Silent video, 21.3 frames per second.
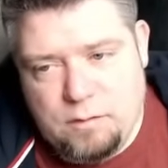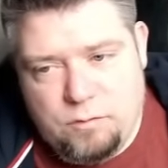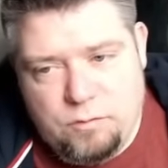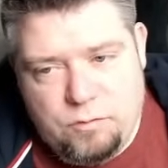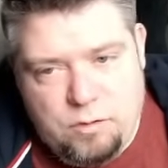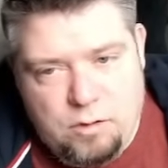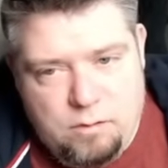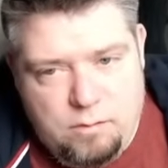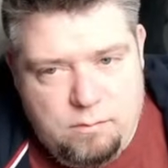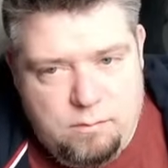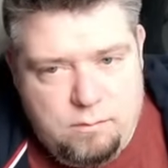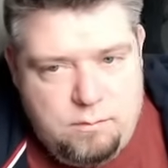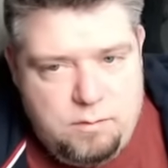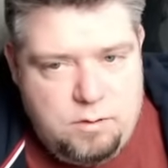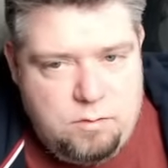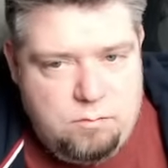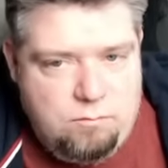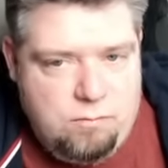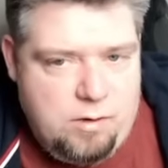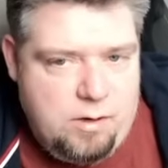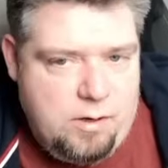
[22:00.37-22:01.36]
So
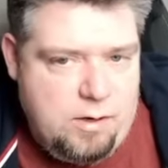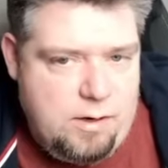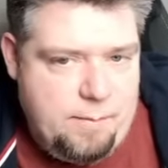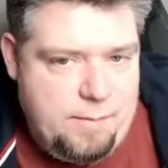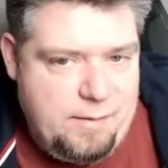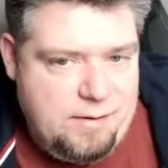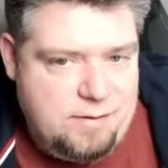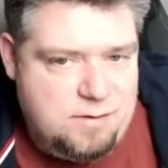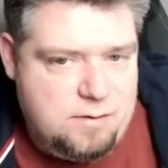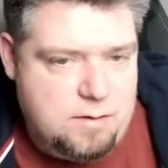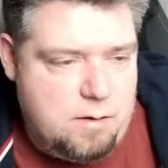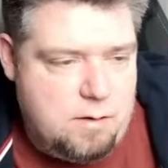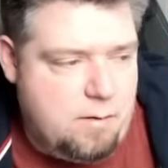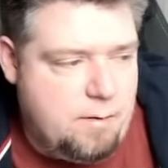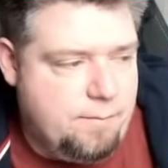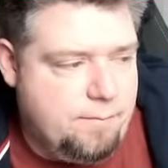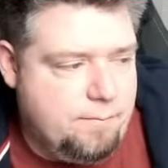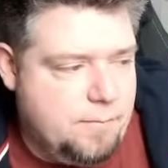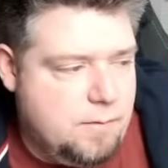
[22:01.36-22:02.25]
you roll a bit slower.